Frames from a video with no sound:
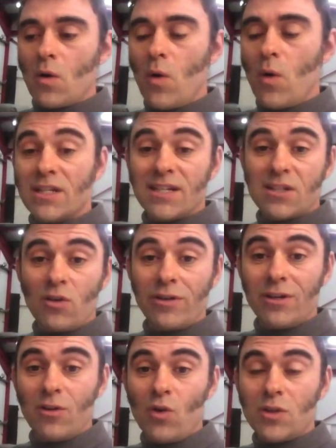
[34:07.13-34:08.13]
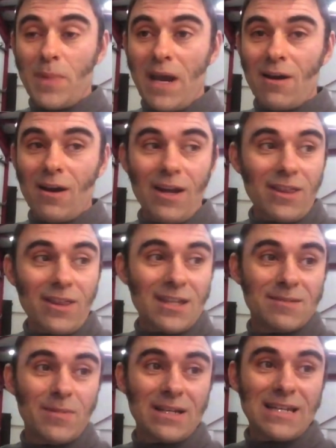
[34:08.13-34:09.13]
quite 600 horsepower like the,
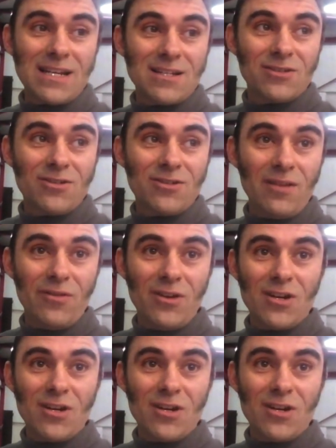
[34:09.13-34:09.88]
the big tesla drive